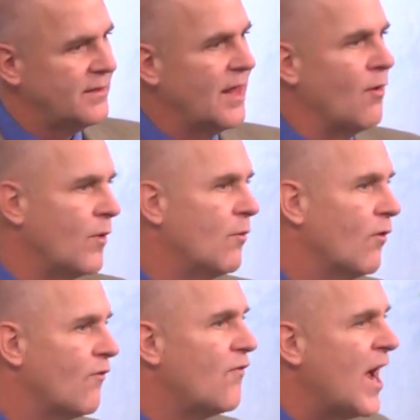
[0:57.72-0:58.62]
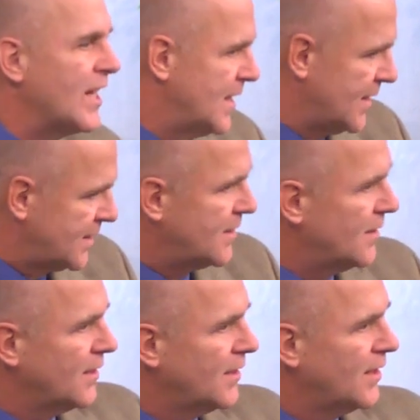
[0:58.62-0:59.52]
that we will find it.
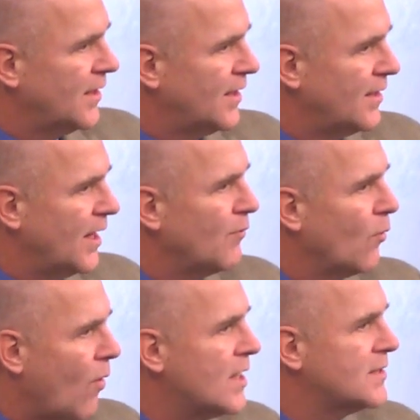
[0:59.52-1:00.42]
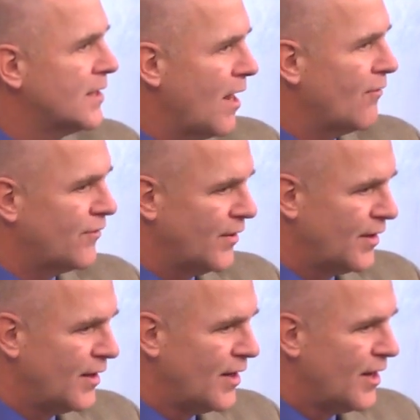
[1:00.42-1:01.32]
They were wise enough
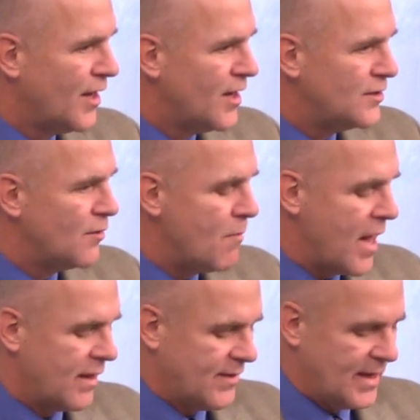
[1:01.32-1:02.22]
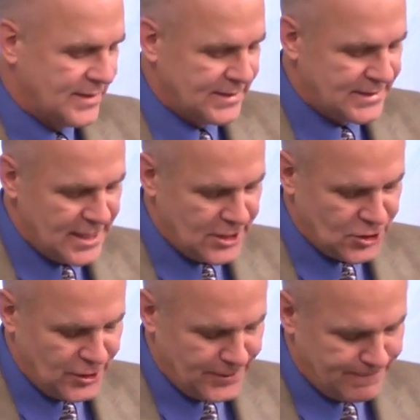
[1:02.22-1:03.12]
to make that
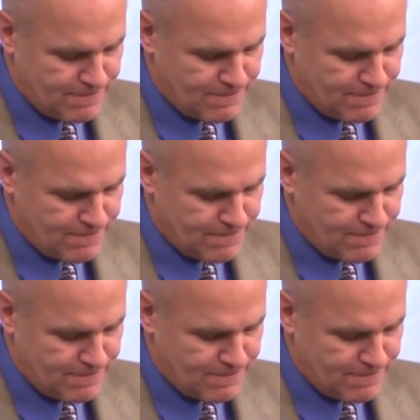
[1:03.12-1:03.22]
distinction.